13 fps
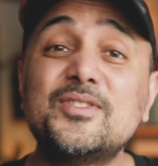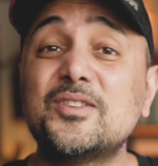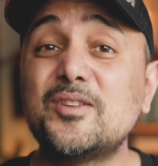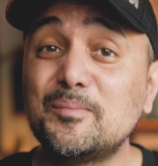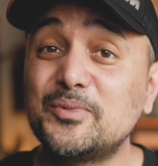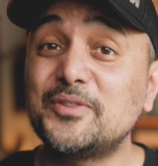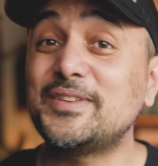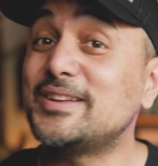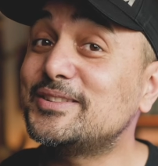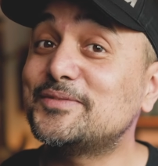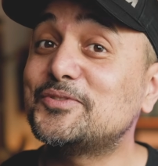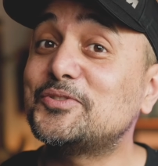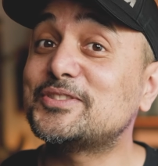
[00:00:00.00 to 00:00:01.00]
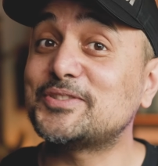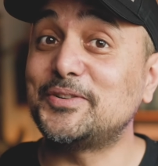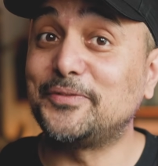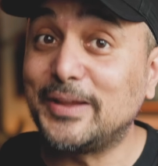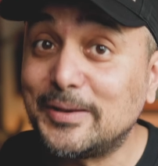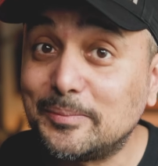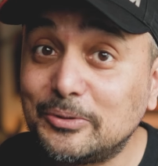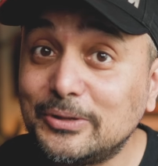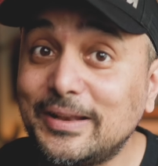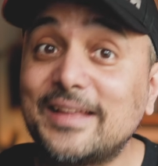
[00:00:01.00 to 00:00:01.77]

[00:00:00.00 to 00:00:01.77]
the number of interviewers available,